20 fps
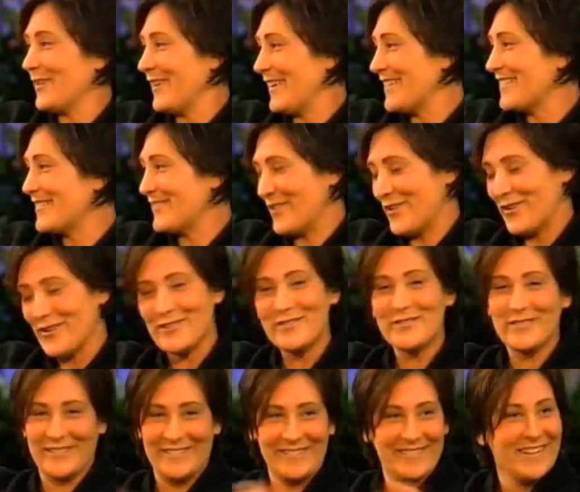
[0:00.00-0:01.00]
who like
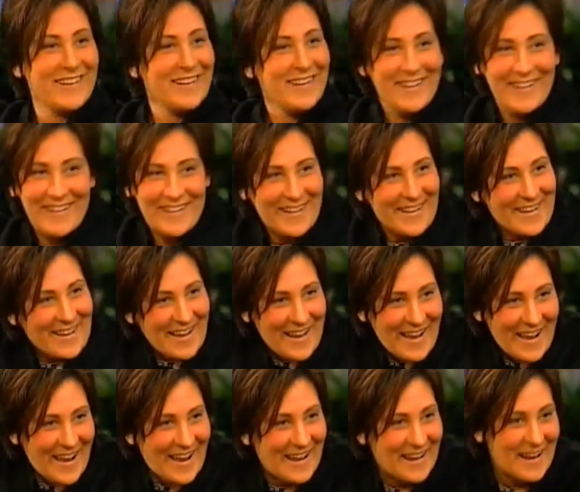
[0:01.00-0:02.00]
dolls. And,
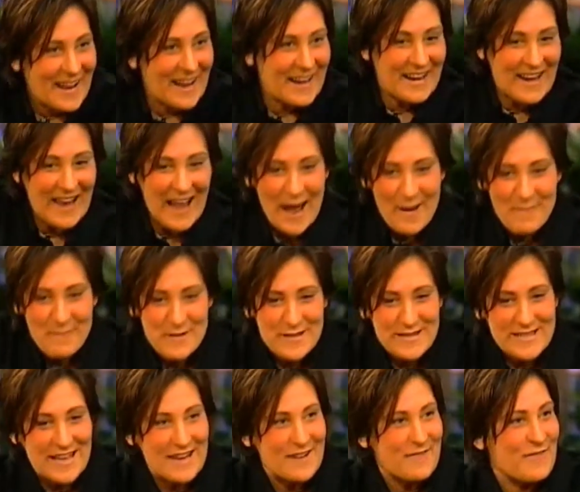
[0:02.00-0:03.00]
and, and it
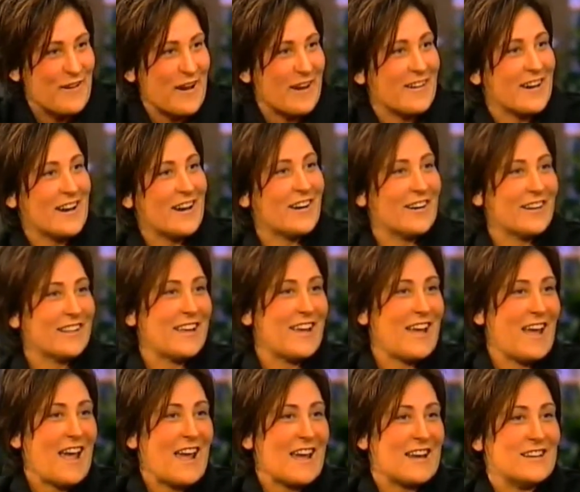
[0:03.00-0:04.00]
happens at a very early
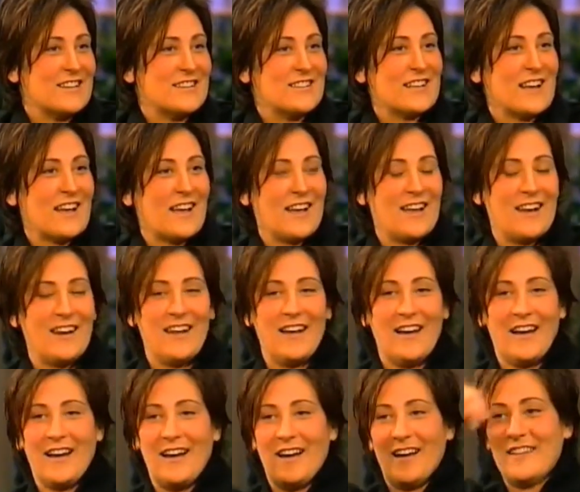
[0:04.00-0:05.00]
age. And,
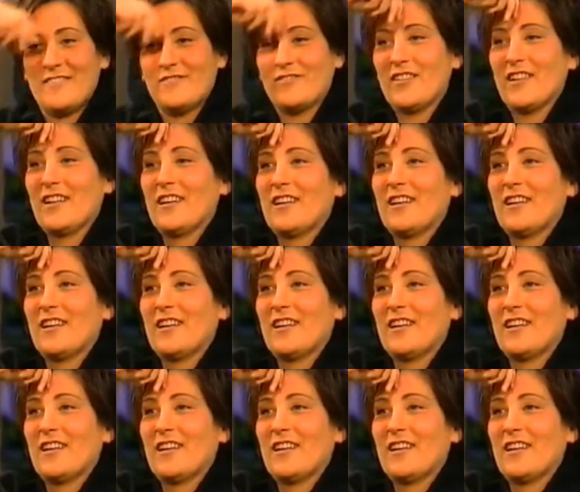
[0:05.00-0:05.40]
uh,